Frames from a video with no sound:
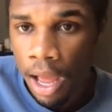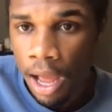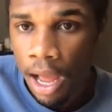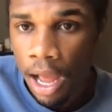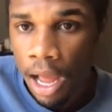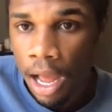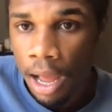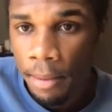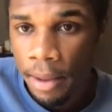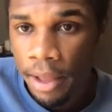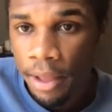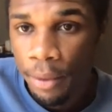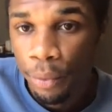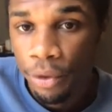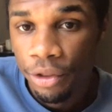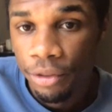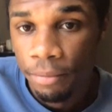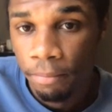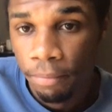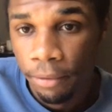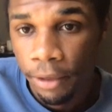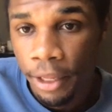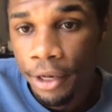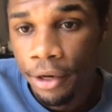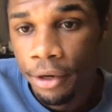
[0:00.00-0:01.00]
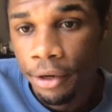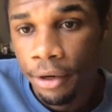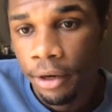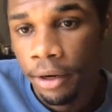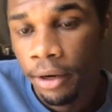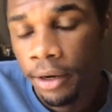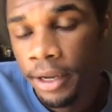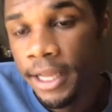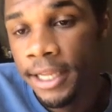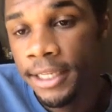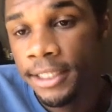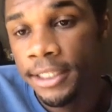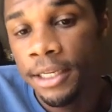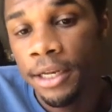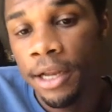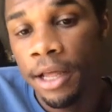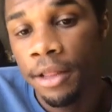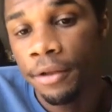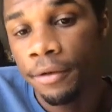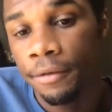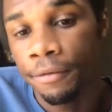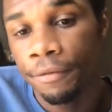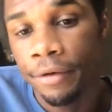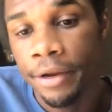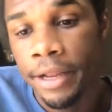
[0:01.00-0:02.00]
And with Blender, it's
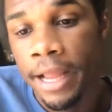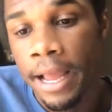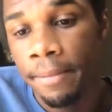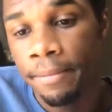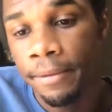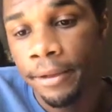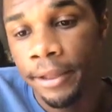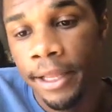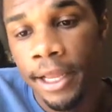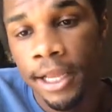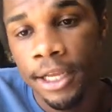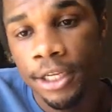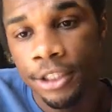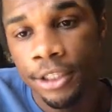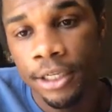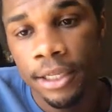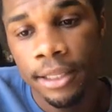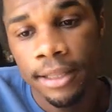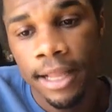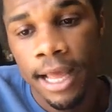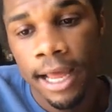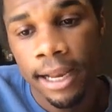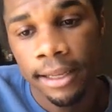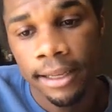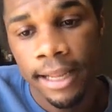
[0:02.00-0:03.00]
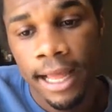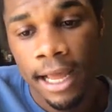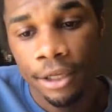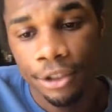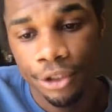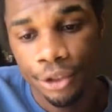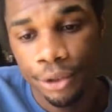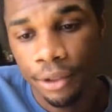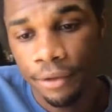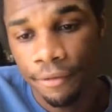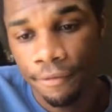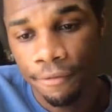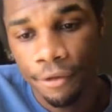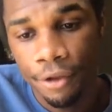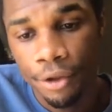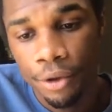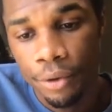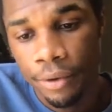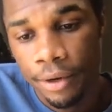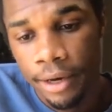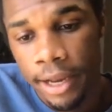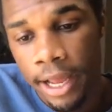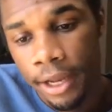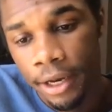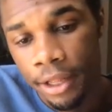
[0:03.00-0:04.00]
another free application that allows you to
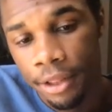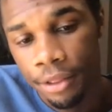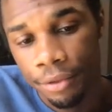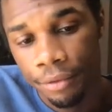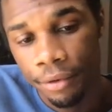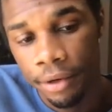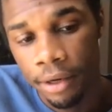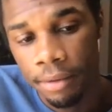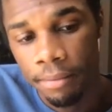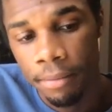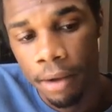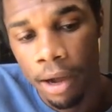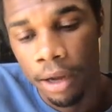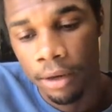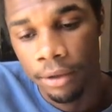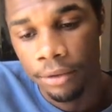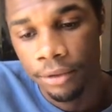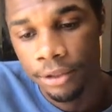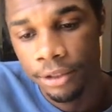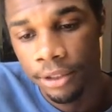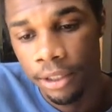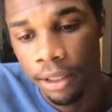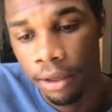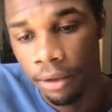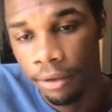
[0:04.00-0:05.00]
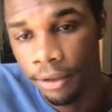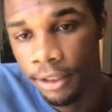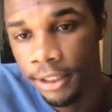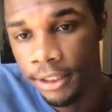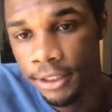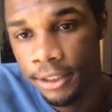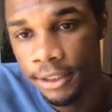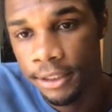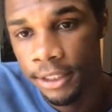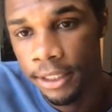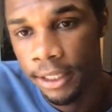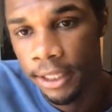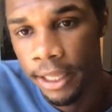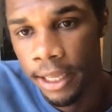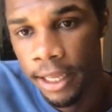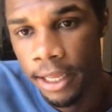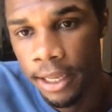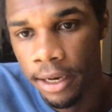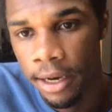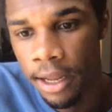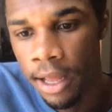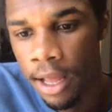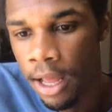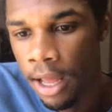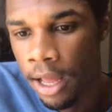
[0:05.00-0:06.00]
view and edit 3D models. So this is,
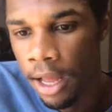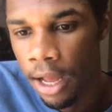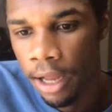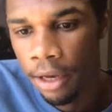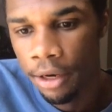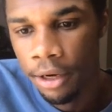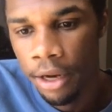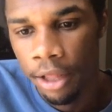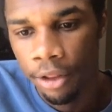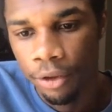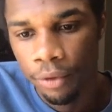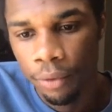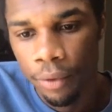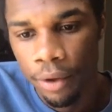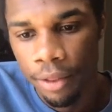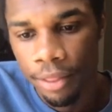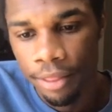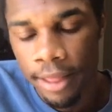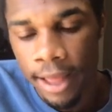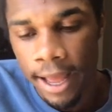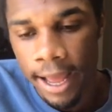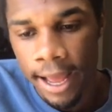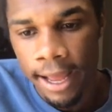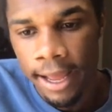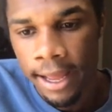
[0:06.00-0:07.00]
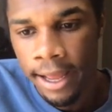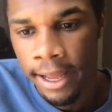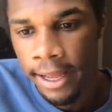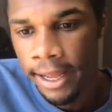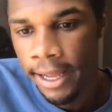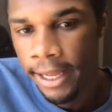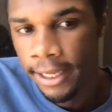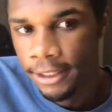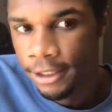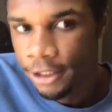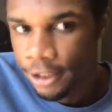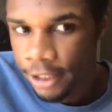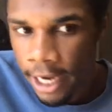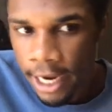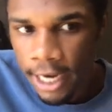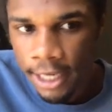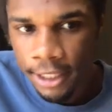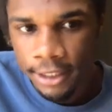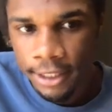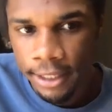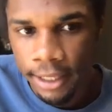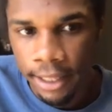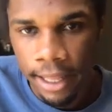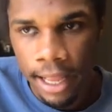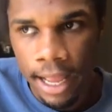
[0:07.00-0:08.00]
again, another one that has
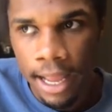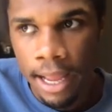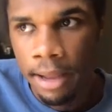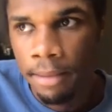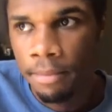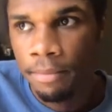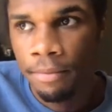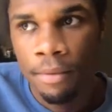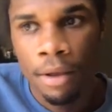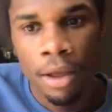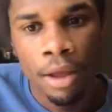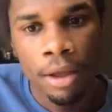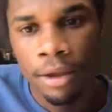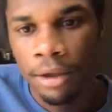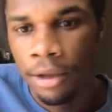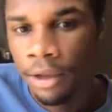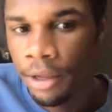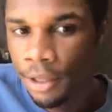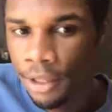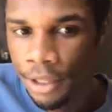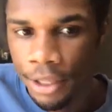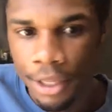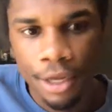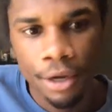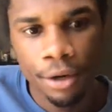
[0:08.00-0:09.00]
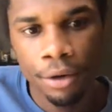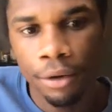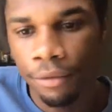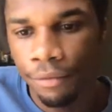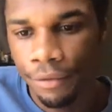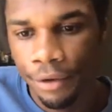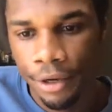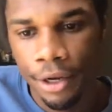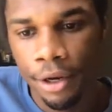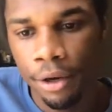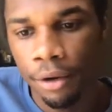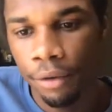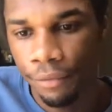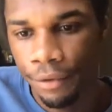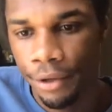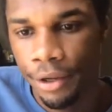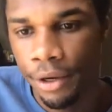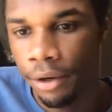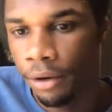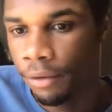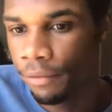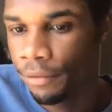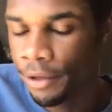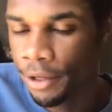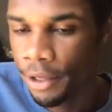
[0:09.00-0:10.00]
changed the game year over year over
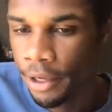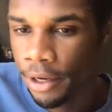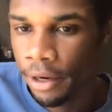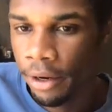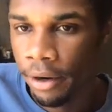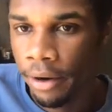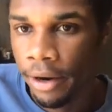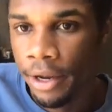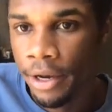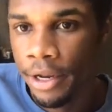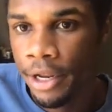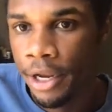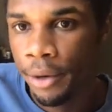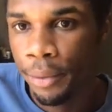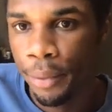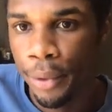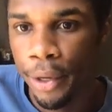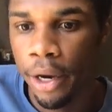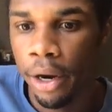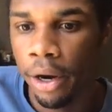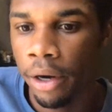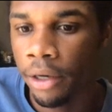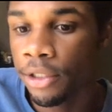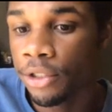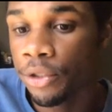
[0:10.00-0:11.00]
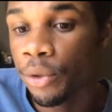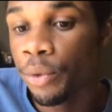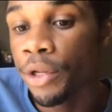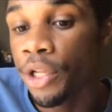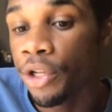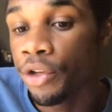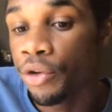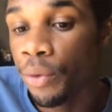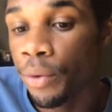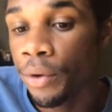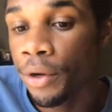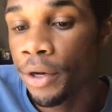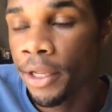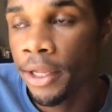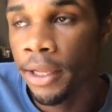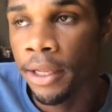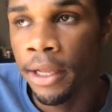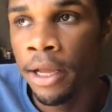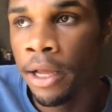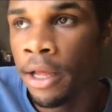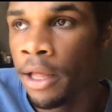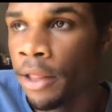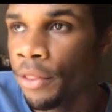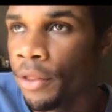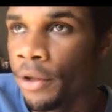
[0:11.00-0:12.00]
year over year. And here we are in
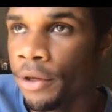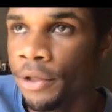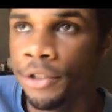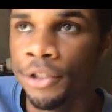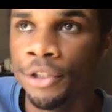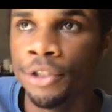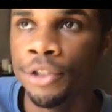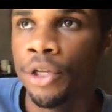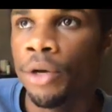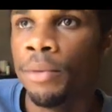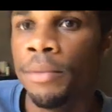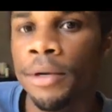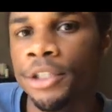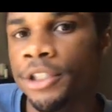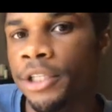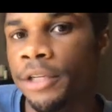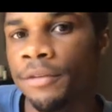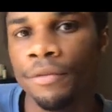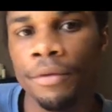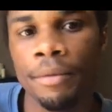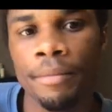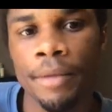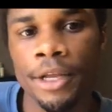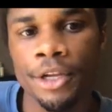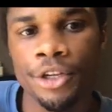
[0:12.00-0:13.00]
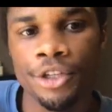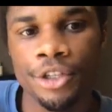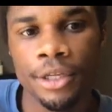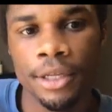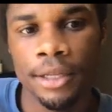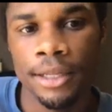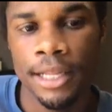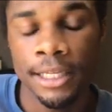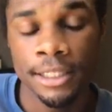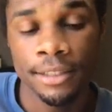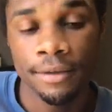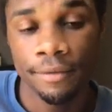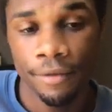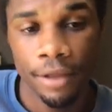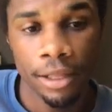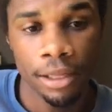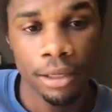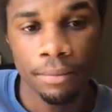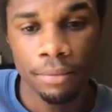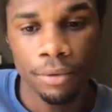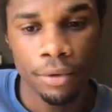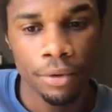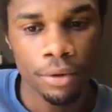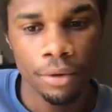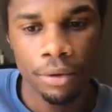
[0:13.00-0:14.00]
2020. There's so much information that's
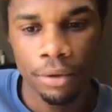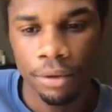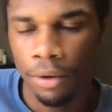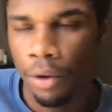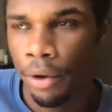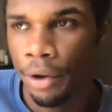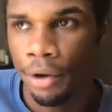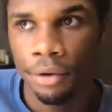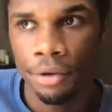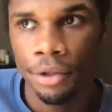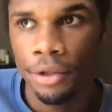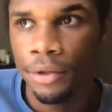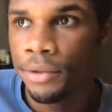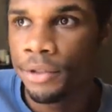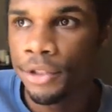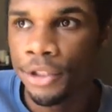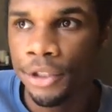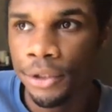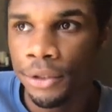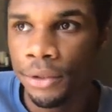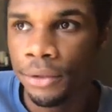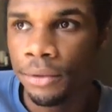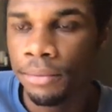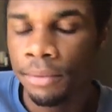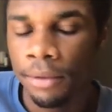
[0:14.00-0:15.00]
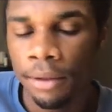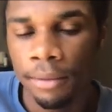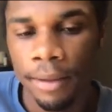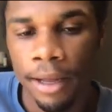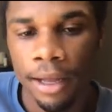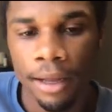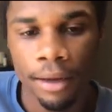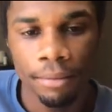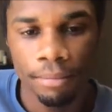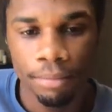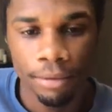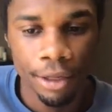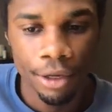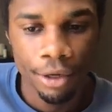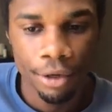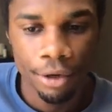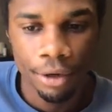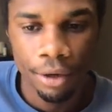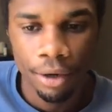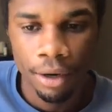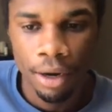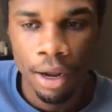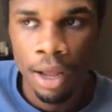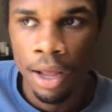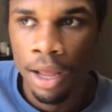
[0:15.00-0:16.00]
available on YouTube about
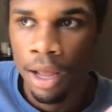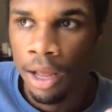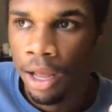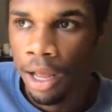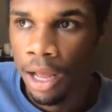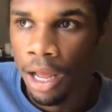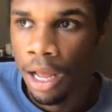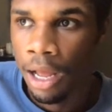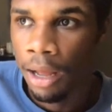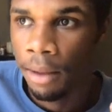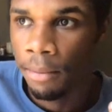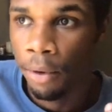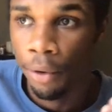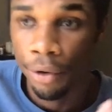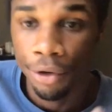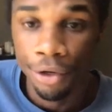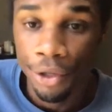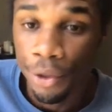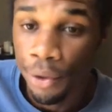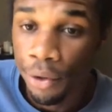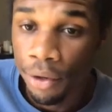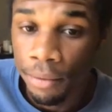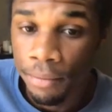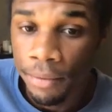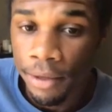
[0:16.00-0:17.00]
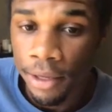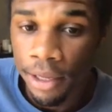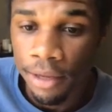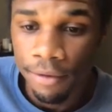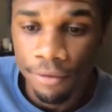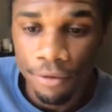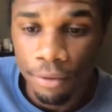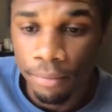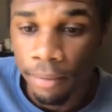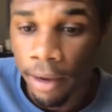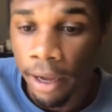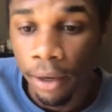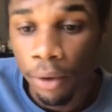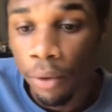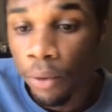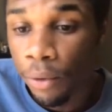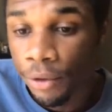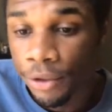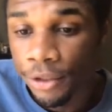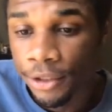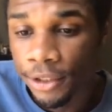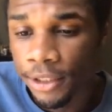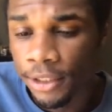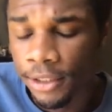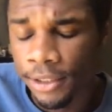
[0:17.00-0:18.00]
Blender. On Udemy, if you buy
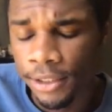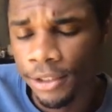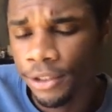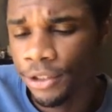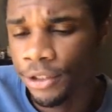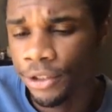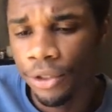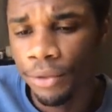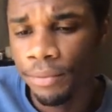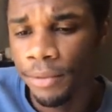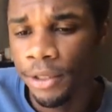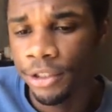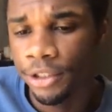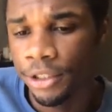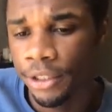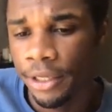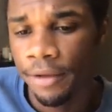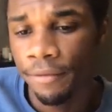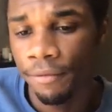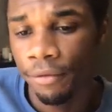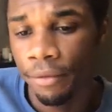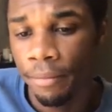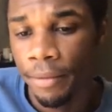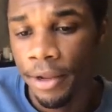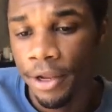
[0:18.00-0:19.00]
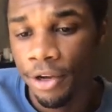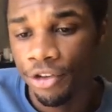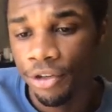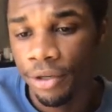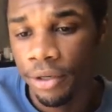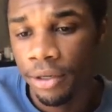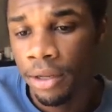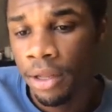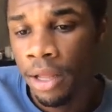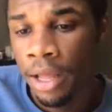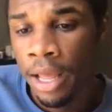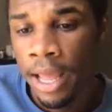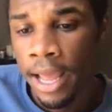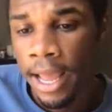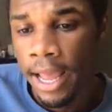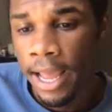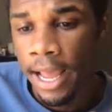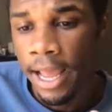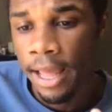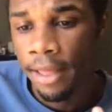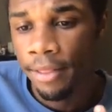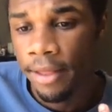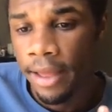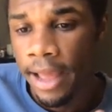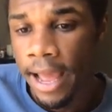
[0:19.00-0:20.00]
courses, there's so much information,
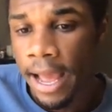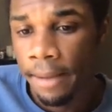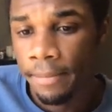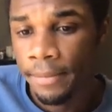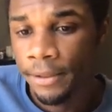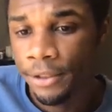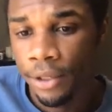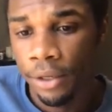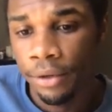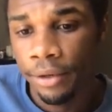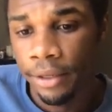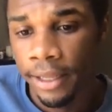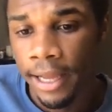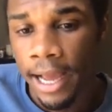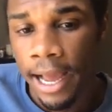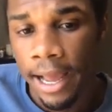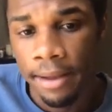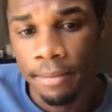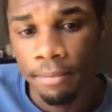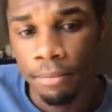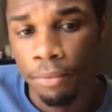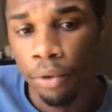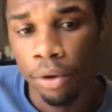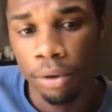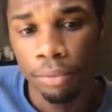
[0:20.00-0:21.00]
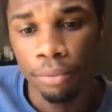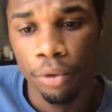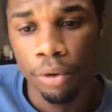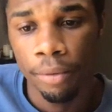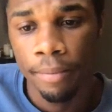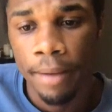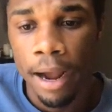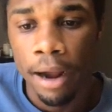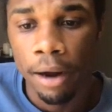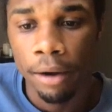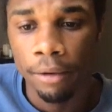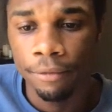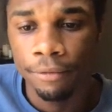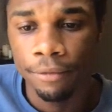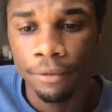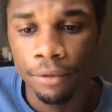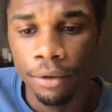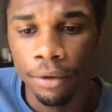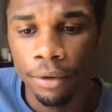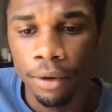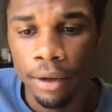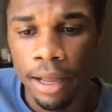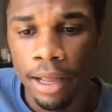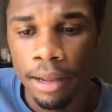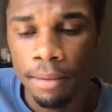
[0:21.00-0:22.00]
and the app has only gotten more and more
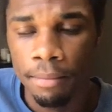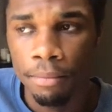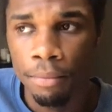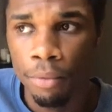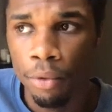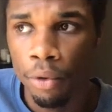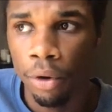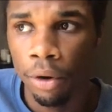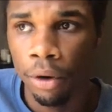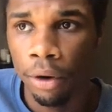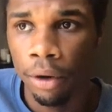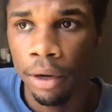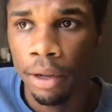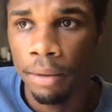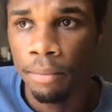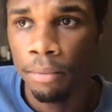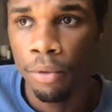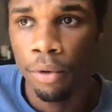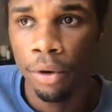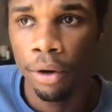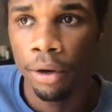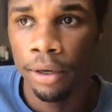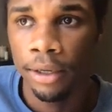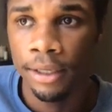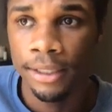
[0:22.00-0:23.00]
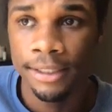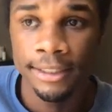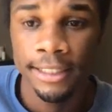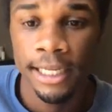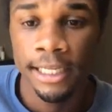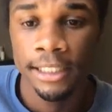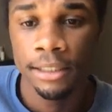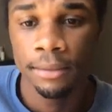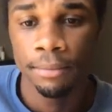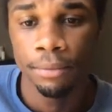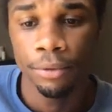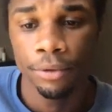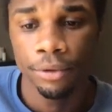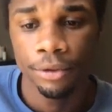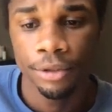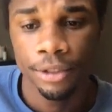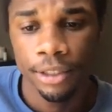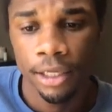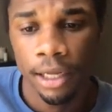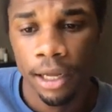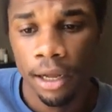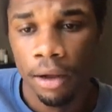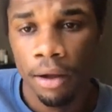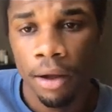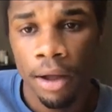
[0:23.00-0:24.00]
powerful and more accessible.
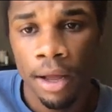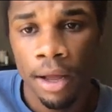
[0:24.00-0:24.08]
So